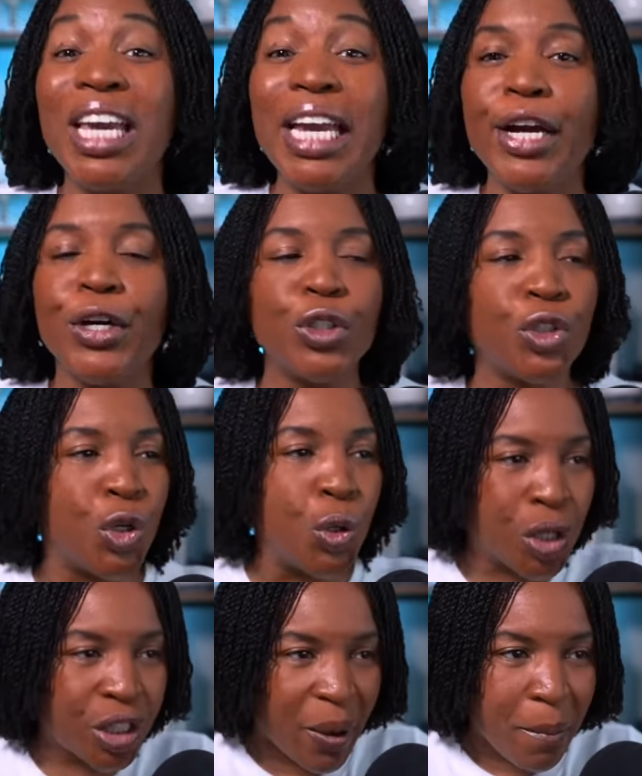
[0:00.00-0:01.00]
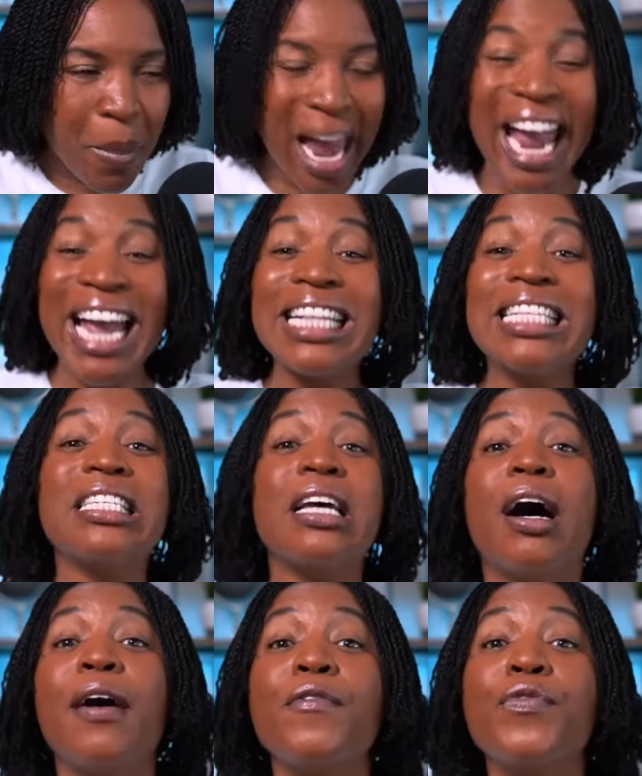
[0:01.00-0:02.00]
ear to the demands
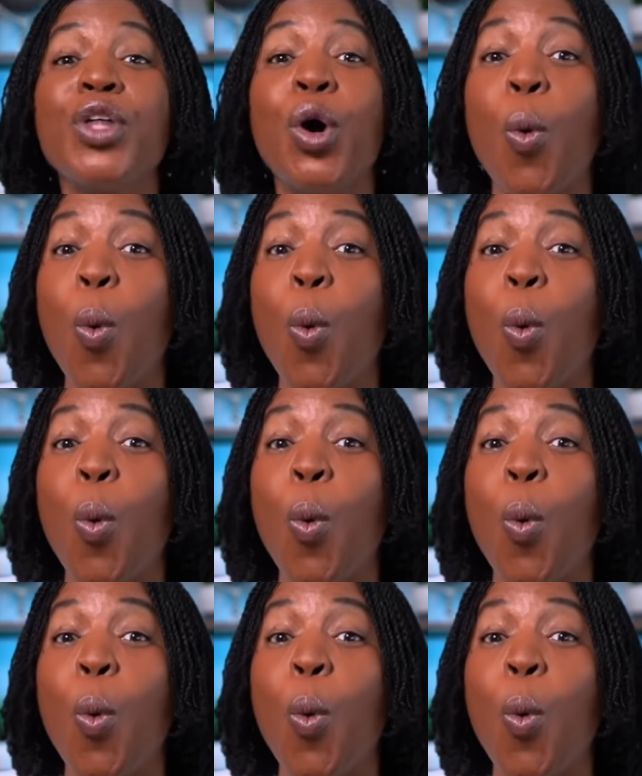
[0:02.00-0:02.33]
of the